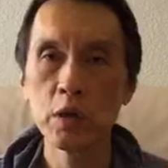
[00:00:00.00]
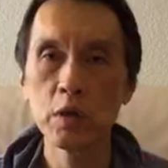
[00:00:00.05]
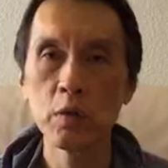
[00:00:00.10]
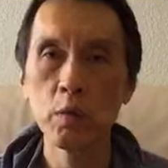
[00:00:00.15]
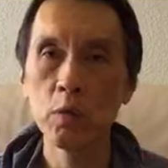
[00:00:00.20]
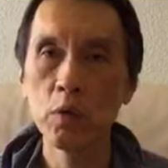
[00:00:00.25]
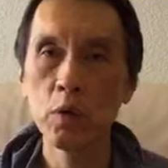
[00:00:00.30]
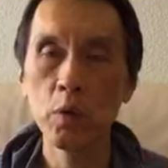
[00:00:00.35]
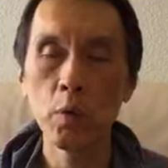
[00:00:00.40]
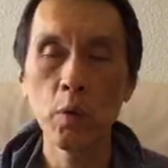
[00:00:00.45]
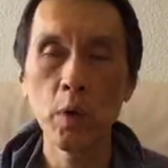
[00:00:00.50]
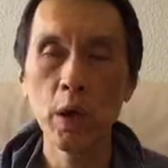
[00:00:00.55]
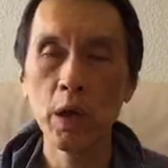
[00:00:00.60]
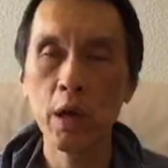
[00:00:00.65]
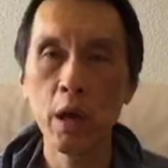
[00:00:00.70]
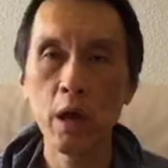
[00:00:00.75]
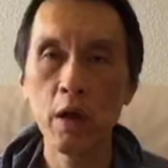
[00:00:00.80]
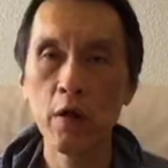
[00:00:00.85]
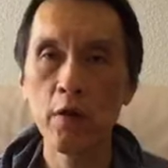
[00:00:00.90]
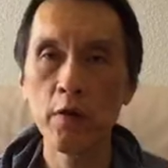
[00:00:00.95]
It's only
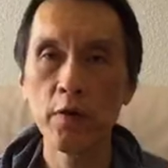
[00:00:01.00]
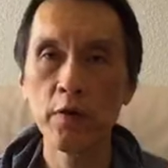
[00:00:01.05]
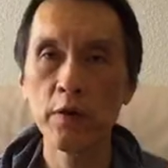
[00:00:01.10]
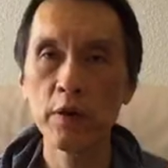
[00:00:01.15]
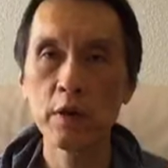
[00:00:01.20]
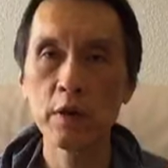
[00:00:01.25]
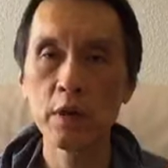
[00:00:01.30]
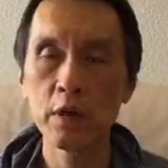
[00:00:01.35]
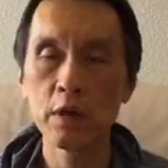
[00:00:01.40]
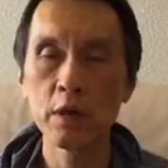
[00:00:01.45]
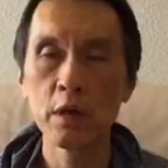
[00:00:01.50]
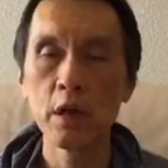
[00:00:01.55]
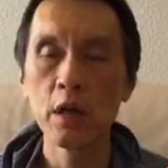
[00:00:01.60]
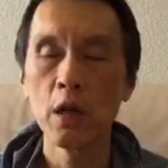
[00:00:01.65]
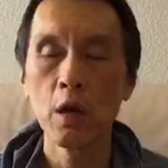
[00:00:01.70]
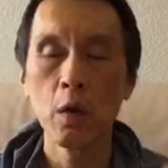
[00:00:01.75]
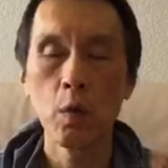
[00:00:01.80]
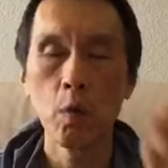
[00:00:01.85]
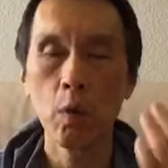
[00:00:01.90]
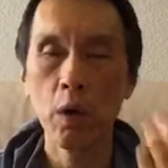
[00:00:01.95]
one law of physics,
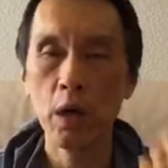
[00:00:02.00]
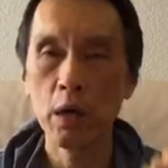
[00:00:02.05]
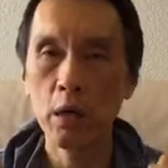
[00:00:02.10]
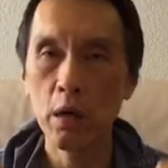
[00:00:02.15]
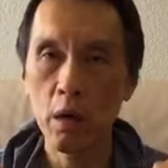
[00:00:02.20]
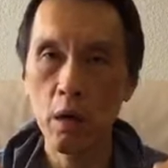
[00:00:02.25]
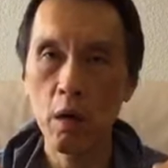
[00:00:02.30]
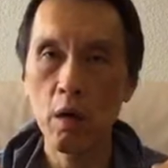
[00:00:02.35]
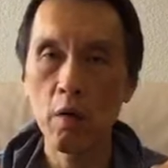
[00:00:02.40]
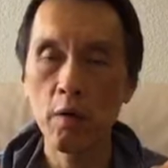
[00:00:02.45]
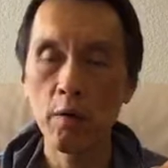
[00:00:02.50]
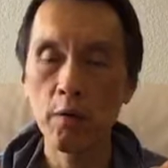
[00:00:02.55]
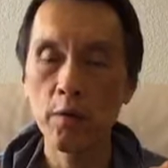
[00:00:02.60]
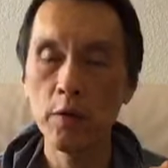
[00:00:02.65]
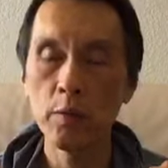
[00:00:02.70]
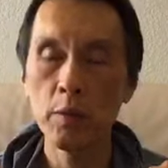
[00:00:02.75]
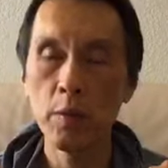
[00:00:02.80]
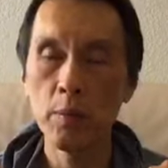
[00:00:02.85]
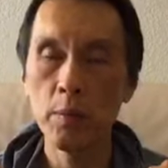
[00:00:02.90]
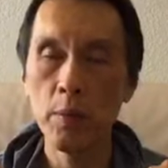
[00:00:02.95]
one law of
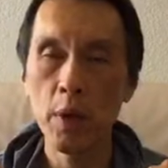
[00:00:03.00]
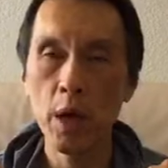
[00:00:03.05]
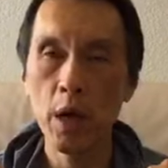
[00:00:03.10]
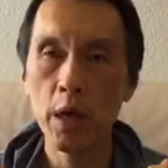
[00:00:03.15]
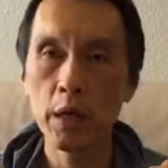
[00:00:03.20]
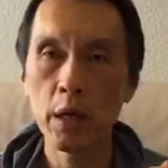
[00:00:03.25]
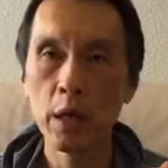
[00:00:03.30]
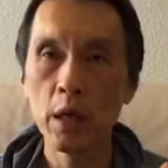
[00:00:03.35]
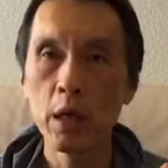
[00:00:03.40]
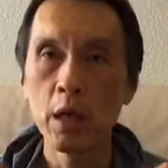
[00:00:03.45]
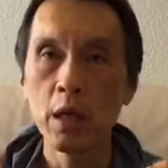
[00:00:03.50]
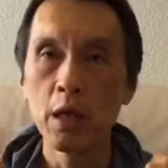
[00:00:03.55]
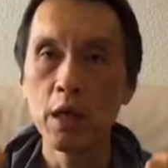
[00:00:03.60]
human body.